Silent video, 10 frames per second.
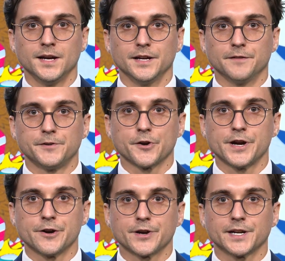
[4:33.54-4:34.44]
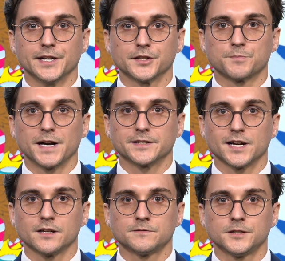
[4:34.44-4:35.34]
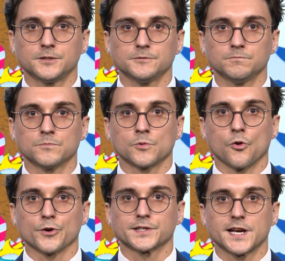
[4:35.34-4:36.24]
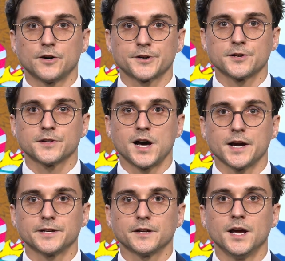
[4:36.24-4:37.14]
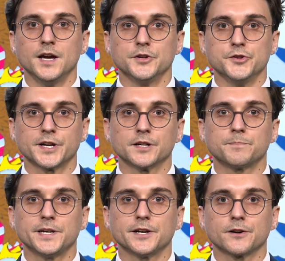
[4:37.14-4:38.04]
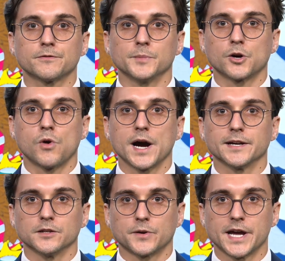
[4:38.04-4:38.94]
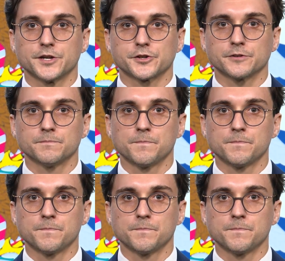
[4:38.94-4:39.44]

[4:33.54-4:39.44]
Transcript: If your hearing is by telephone or is held online, you can appear from a quiet location.